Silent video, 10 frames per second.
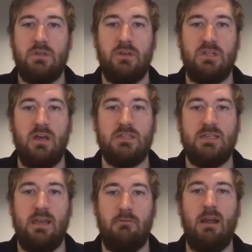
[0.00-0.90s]
So I started
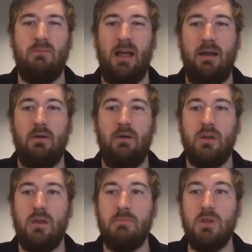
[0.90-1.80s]
saying, right, well, how are
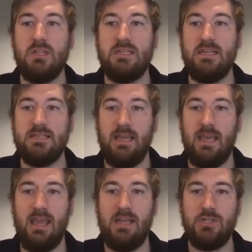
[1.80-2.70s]
communities
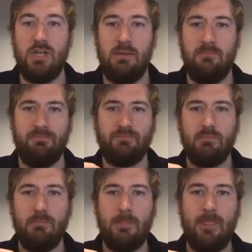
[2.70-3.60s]
engaging?
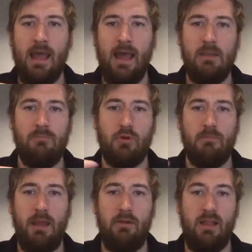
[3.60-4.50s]
And
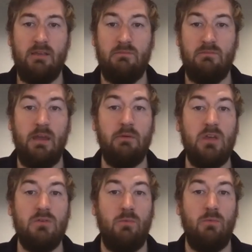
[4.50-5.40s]
primarily,
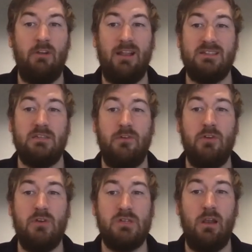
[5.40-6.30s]
what I realized is they were
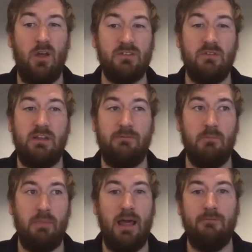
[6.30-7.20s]
using lots of
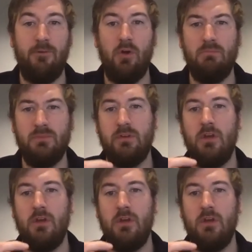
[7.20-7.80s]
different platforms.